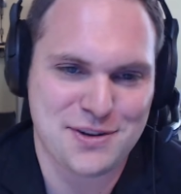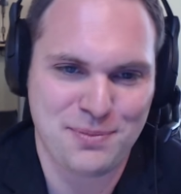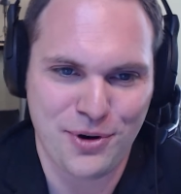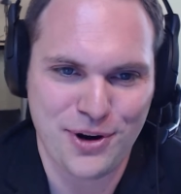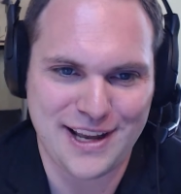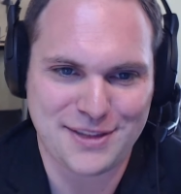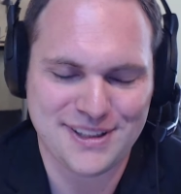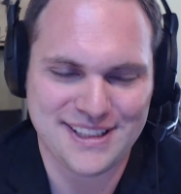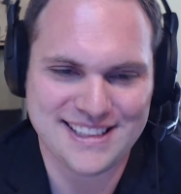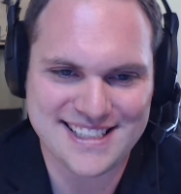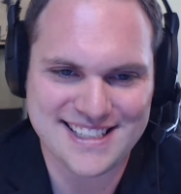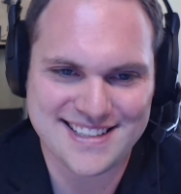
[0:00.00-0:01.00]
report, you got three
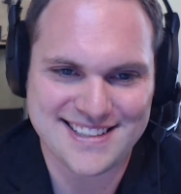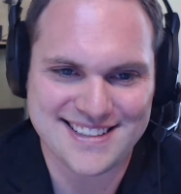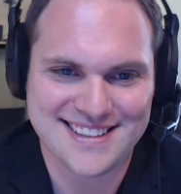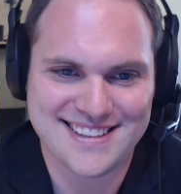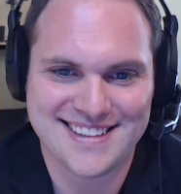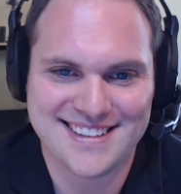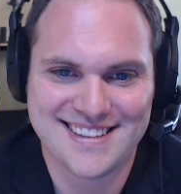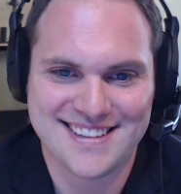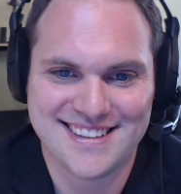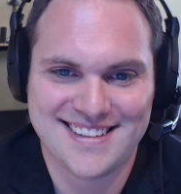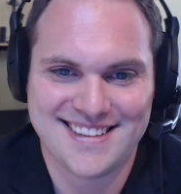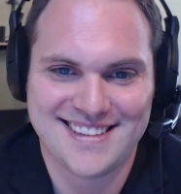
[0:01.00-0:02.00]
listings. I
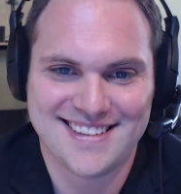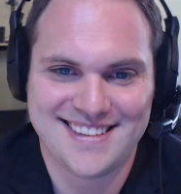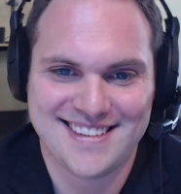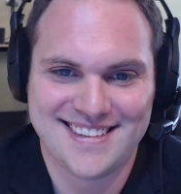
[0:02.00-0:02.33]
got three listing